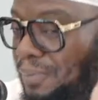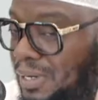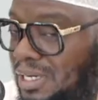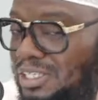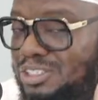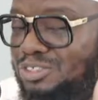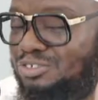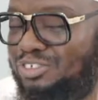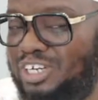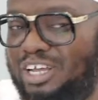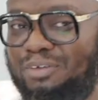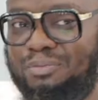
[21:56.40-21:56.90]
a
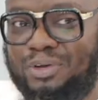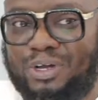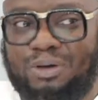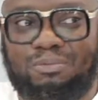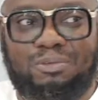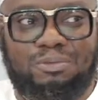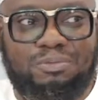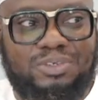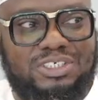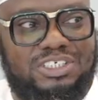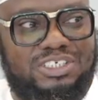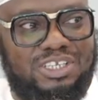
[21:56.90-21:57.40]
person will never
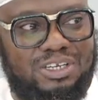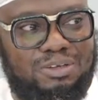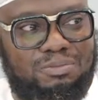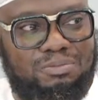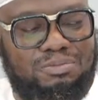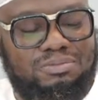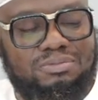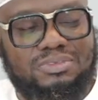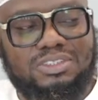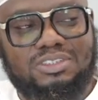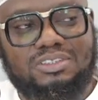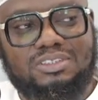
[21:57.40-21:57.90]
become a Muslim.
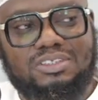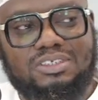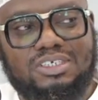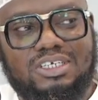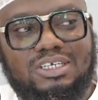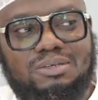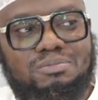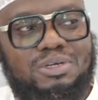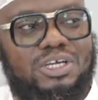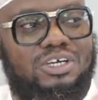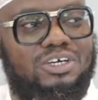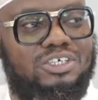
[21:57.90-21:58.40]

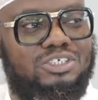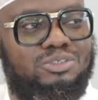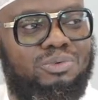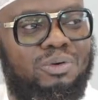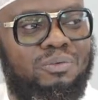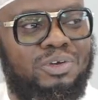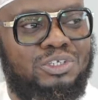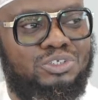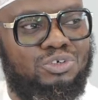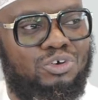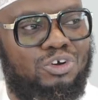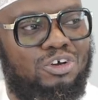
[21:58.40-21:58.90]
Because
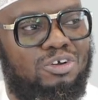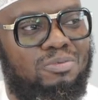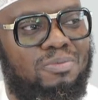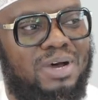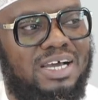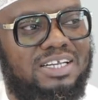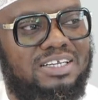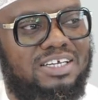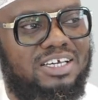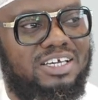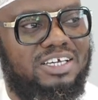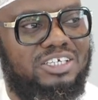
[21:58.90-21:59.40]
when we're talking
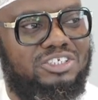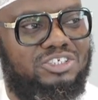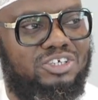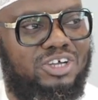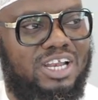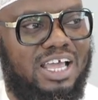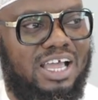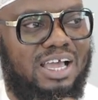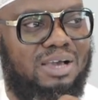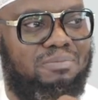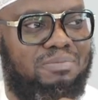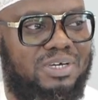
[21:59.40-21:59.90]
about the
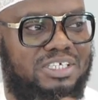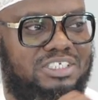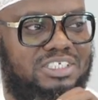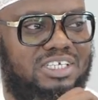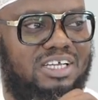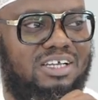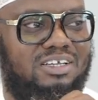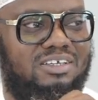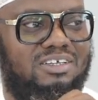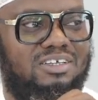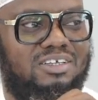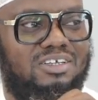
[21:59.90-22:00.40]
Hijr
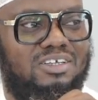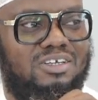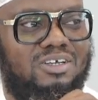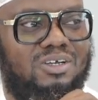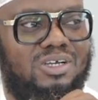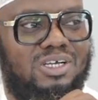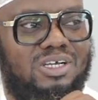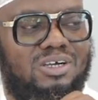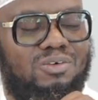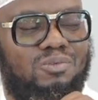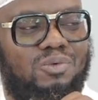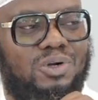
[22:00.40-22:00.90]
al-Habasha,
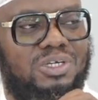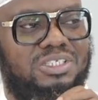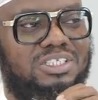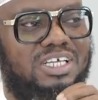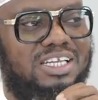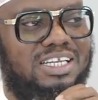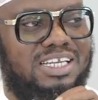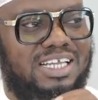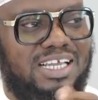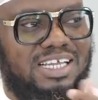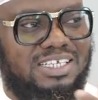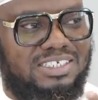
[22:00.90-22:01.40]

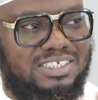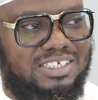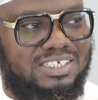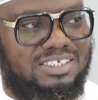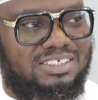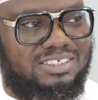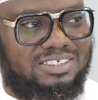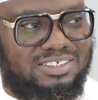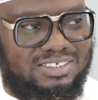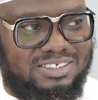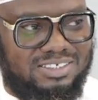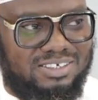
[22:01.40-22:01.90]
one of the
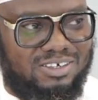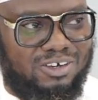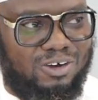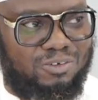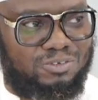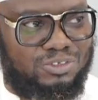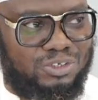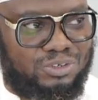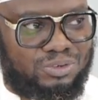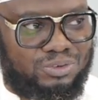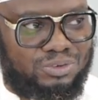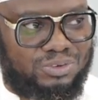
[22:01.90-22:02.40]
leaders
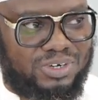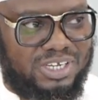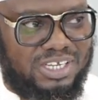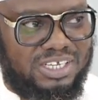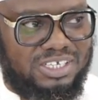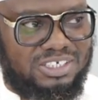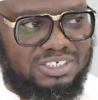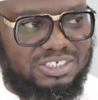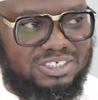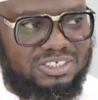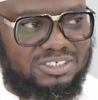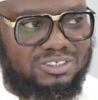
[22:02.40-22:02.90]
of the
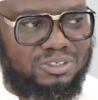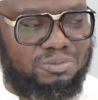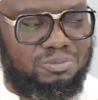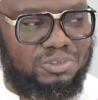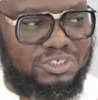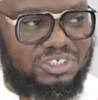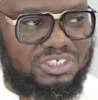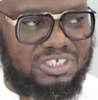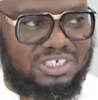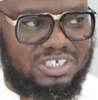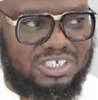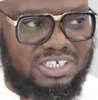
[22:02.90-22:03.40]
Quraysh, the
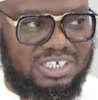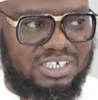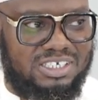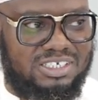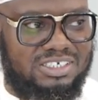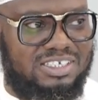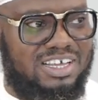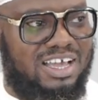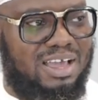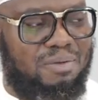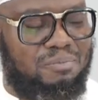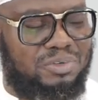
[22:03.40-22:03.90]

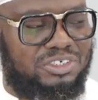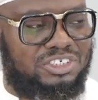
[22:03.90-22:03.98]
Mushrikeen, the